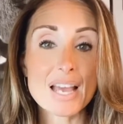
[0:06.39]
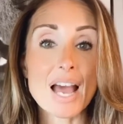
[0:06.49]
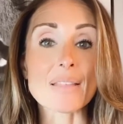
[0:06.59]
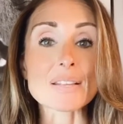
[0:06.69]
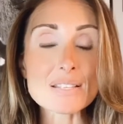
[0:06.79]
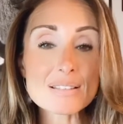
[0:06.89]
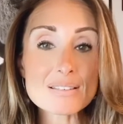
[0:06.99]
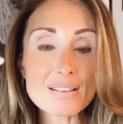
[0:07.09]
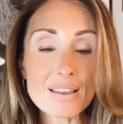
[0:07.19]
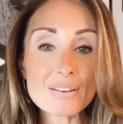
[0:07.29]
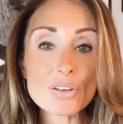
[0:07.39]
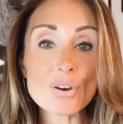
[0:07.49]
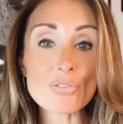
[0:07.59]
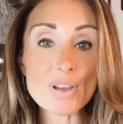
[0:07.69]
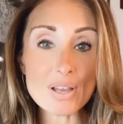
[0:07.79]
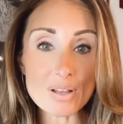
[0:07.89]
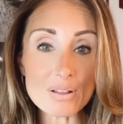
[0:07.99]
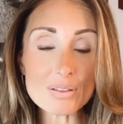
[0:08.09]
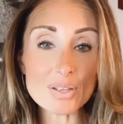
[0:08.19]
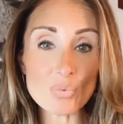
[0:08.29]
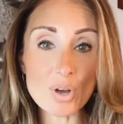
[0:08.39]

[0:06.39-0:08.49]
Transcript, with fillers: on the state of health and